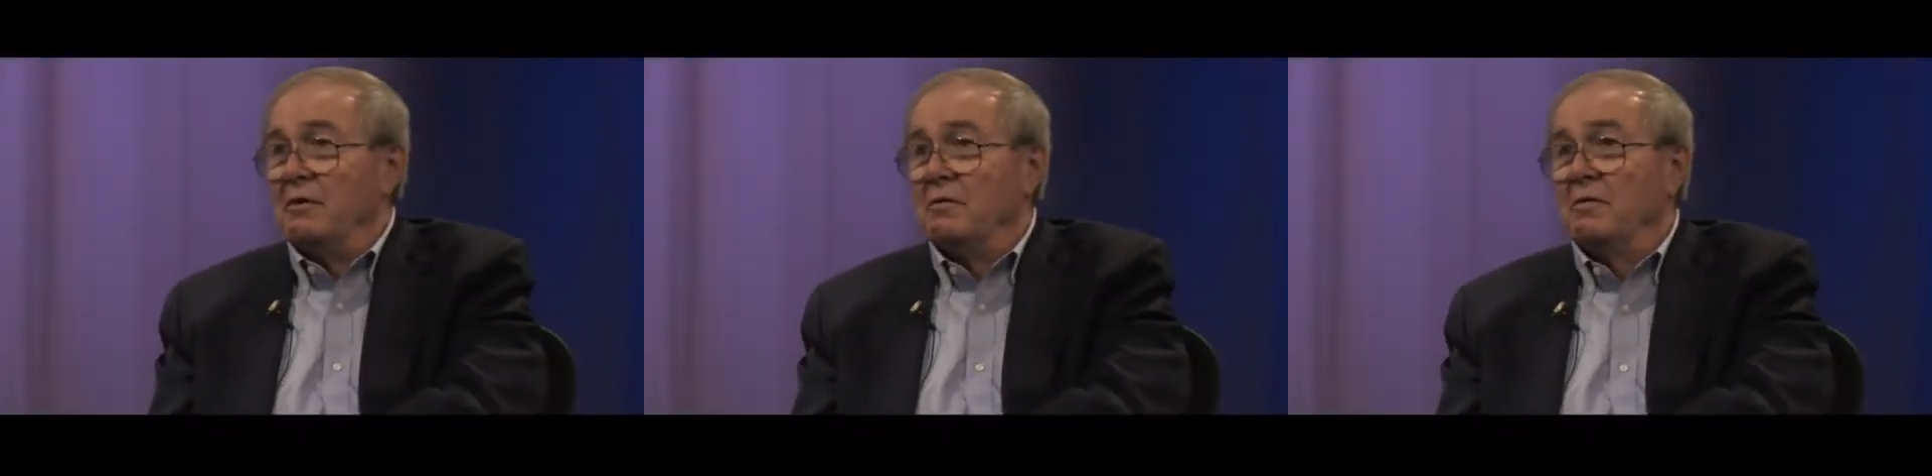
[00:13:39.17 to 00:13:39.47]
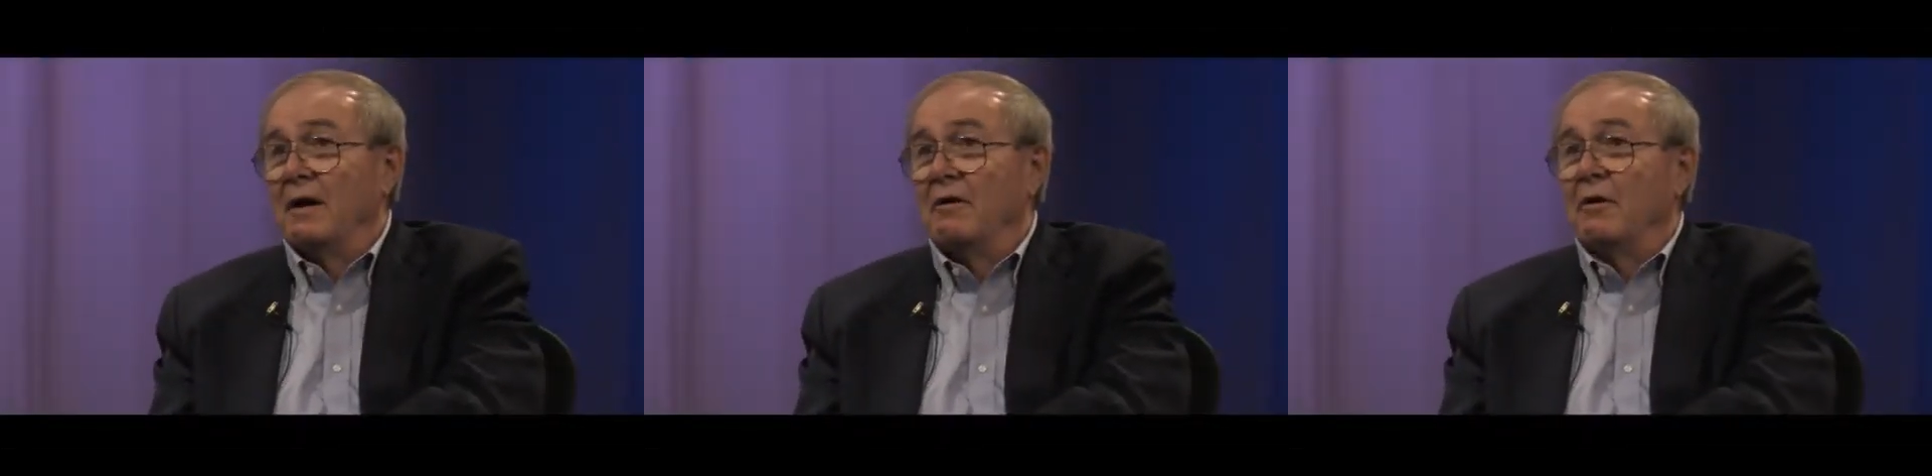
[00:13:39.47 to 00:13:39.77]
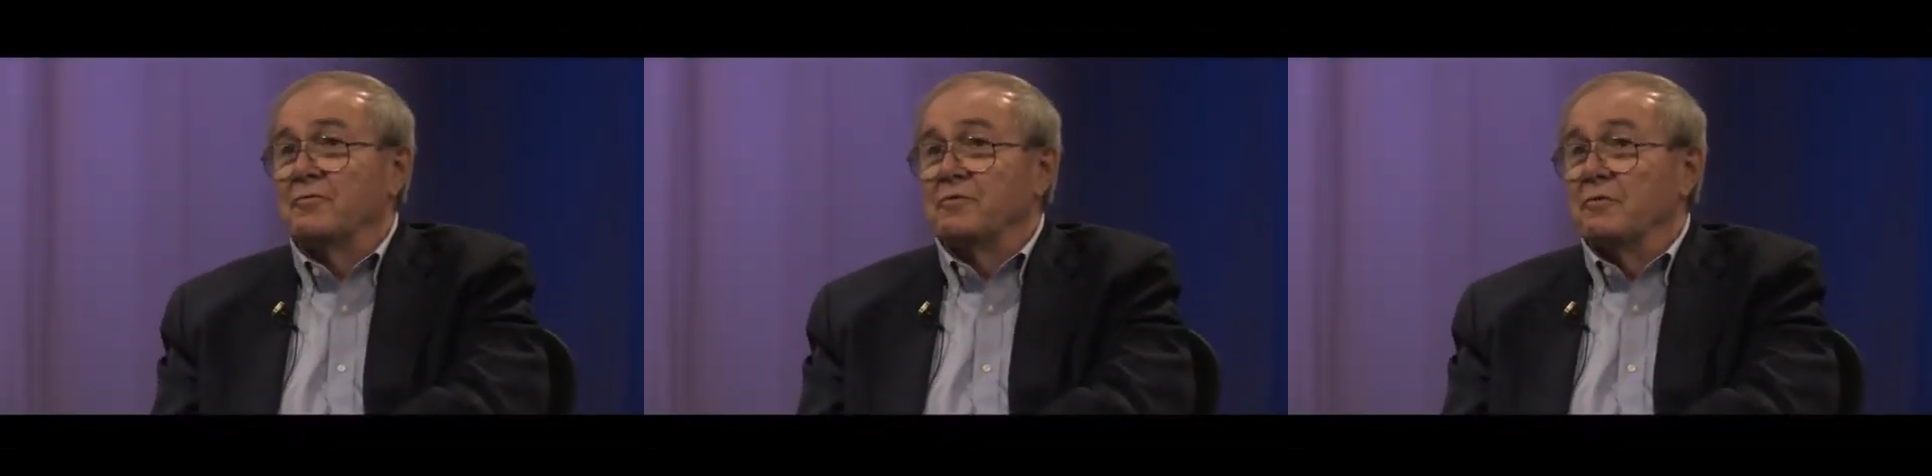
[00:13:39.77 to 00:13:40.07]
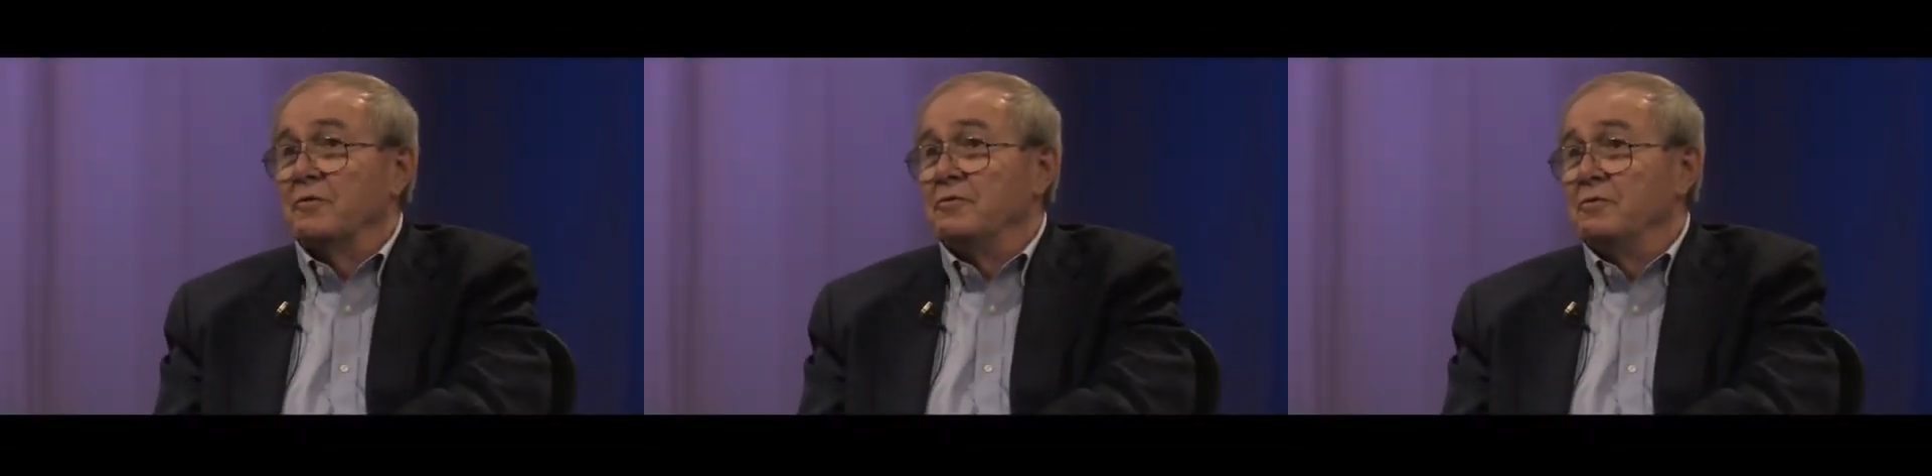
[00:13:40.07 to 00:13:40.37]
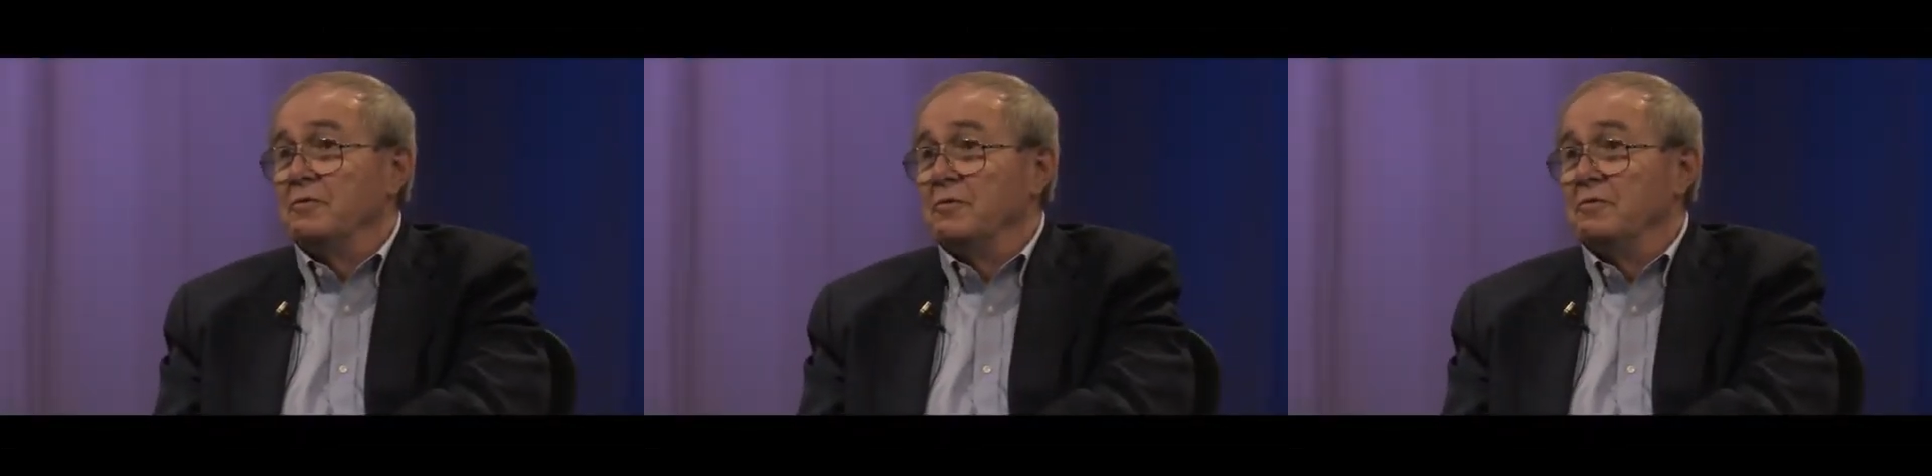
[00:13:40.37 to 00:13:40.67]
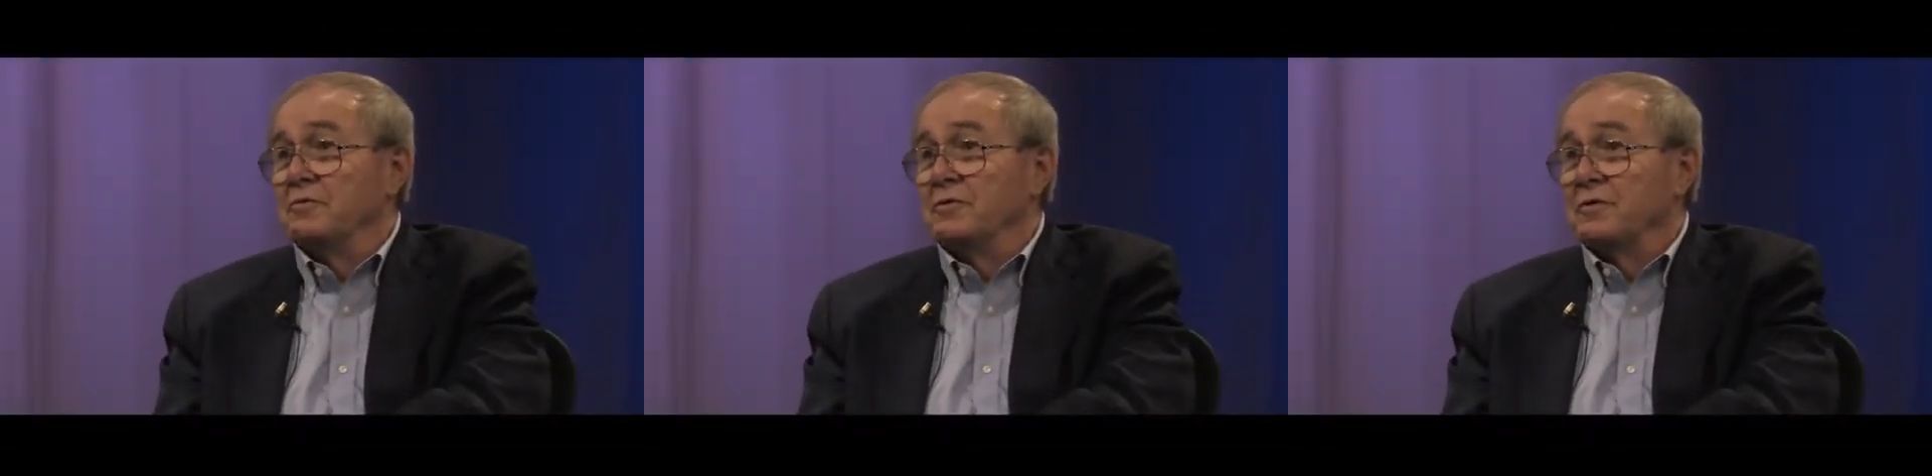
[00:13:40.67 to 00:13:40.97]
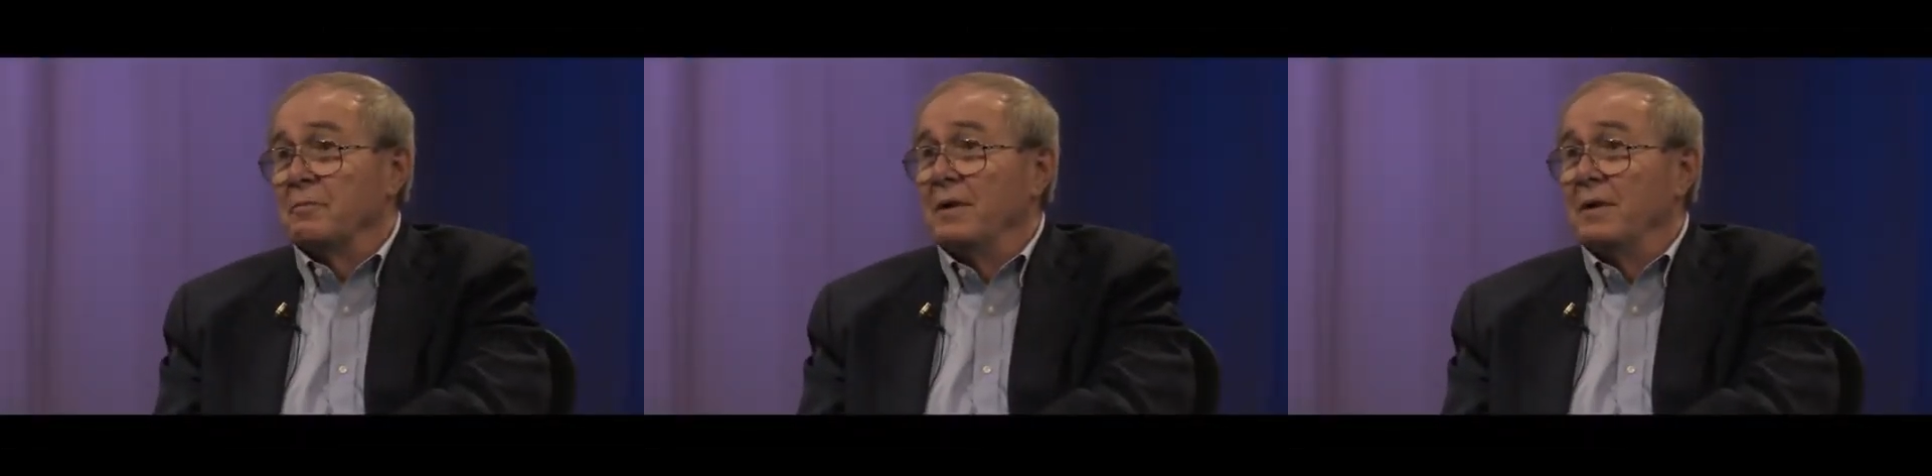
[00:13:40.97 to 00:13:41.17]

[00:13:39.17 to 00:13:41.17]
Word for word: Mm -hmm. I mm-hmm. also heard you use the term